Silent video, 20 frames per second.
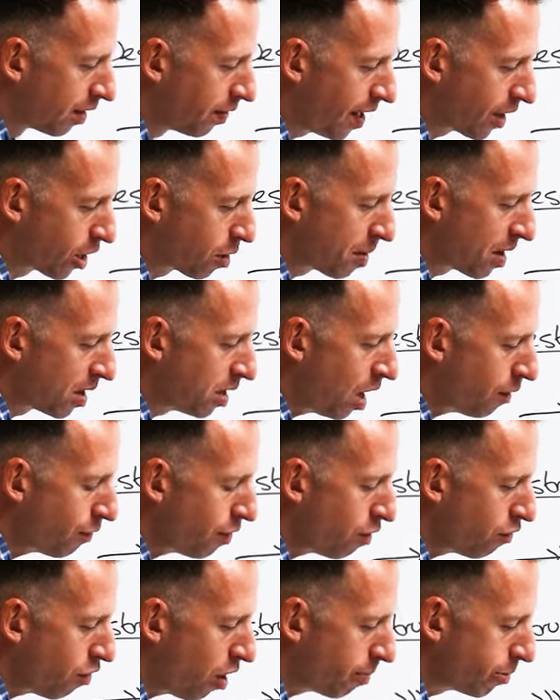There could be
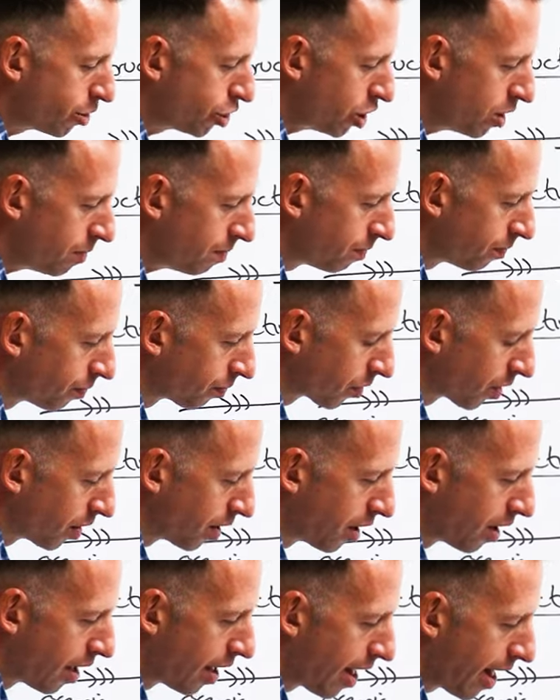another eruption.
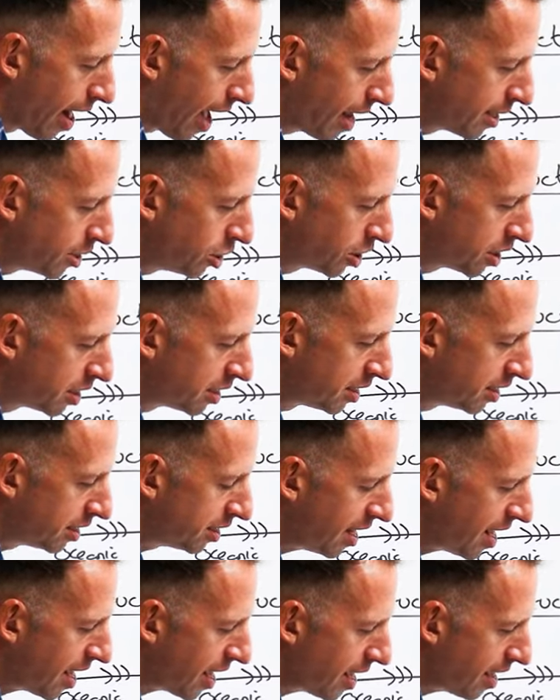And you can
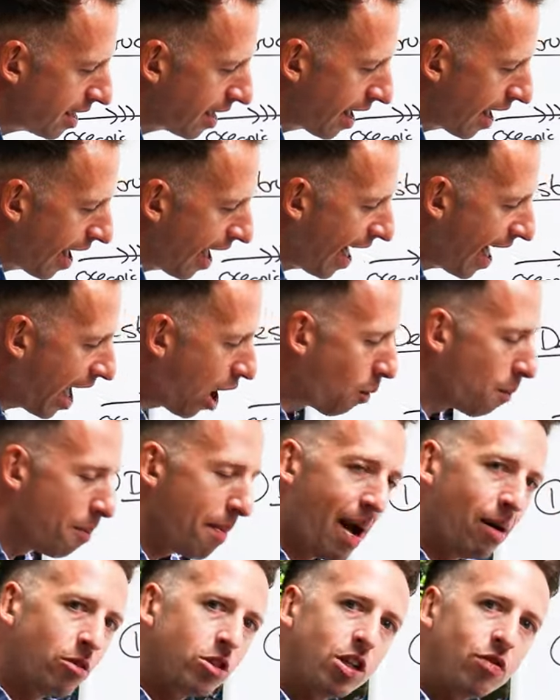see how
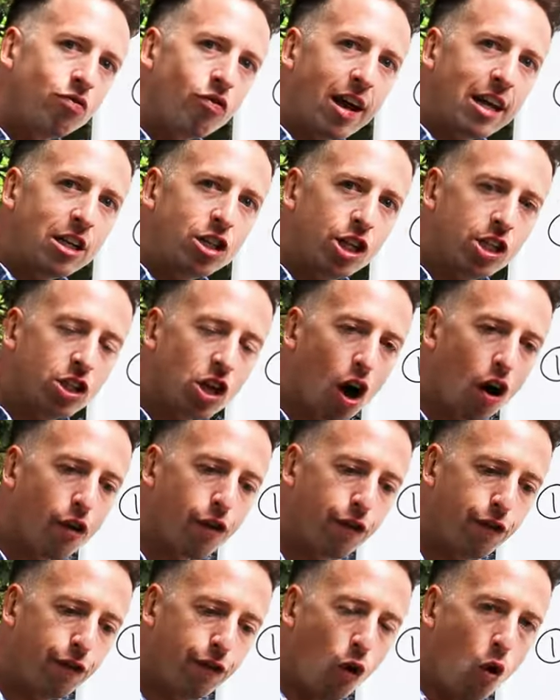mountain ranges are
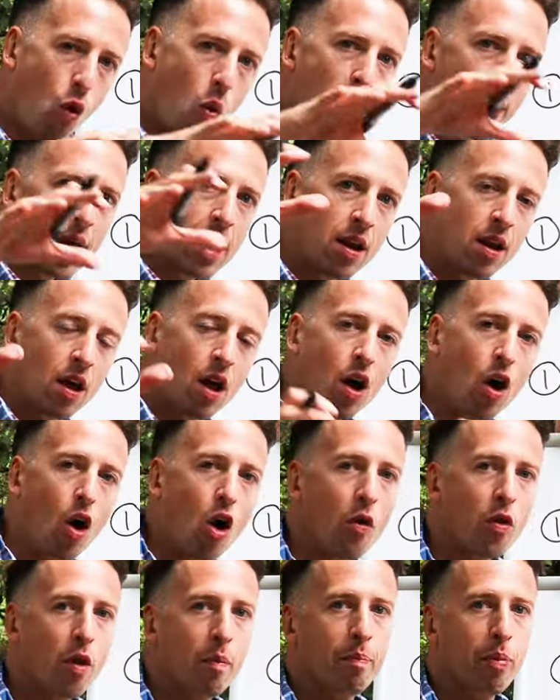forming
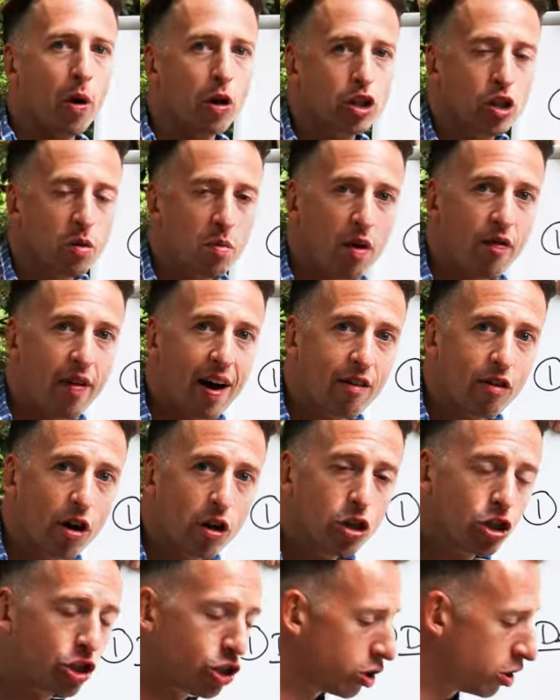on the bottom of our
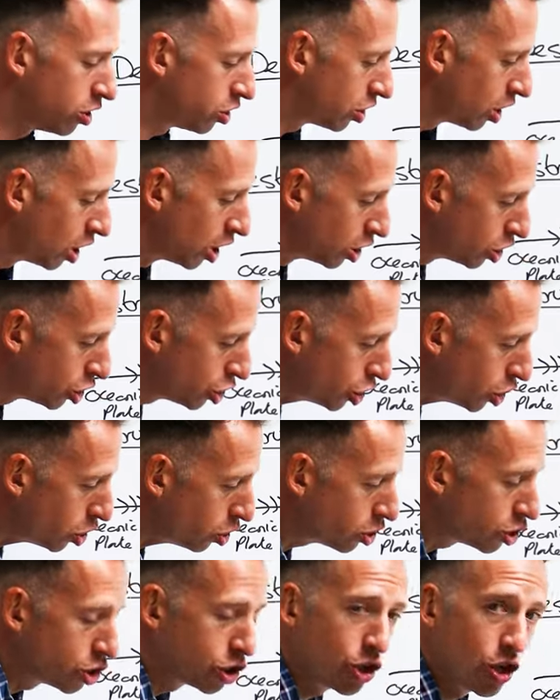oceans
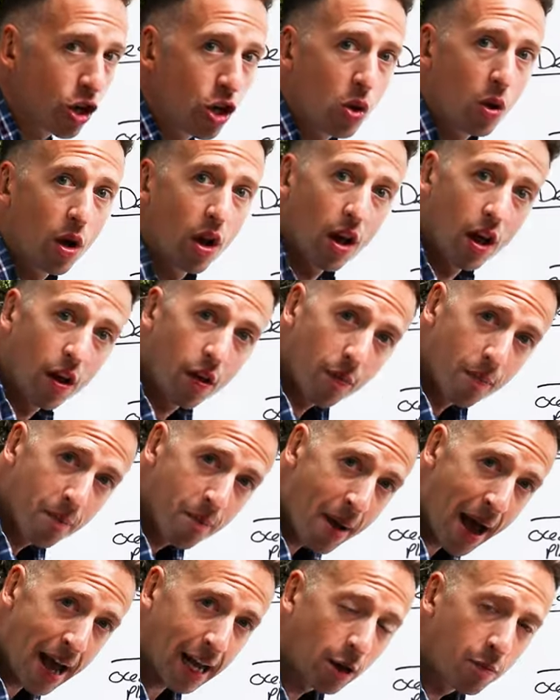due to
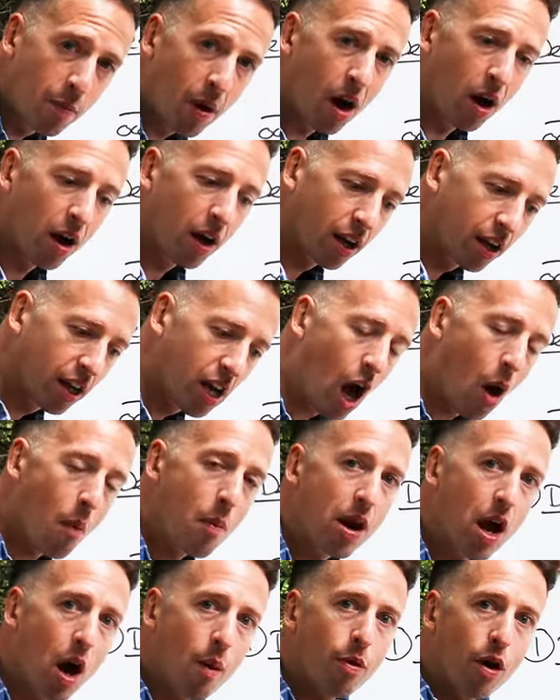magma
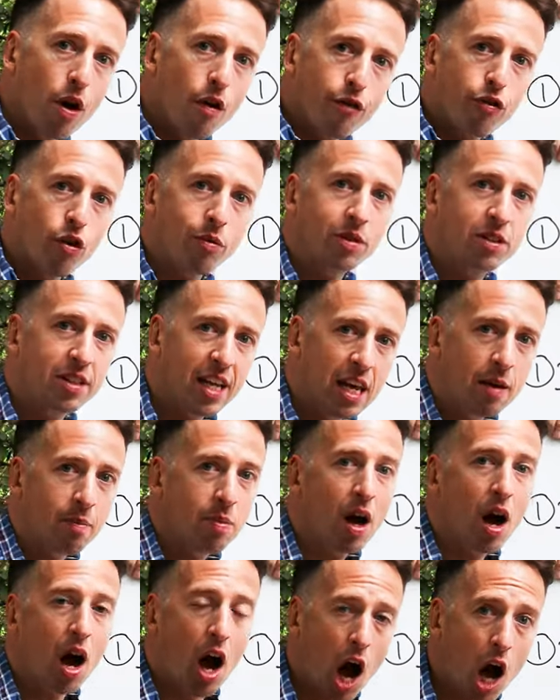coming up from deep
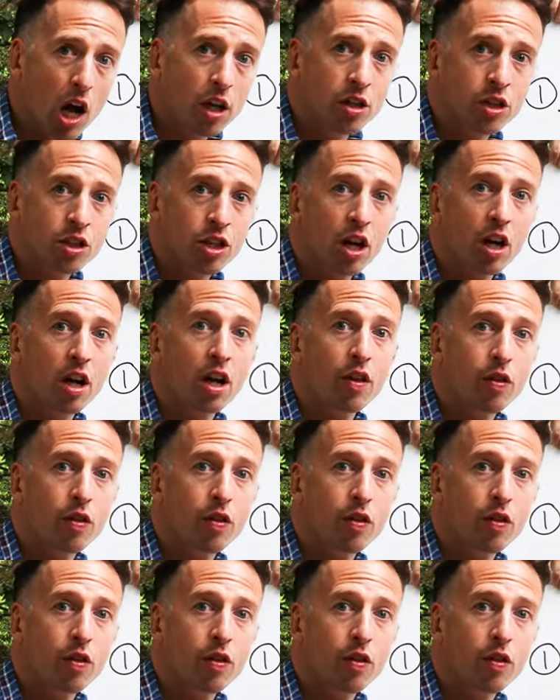under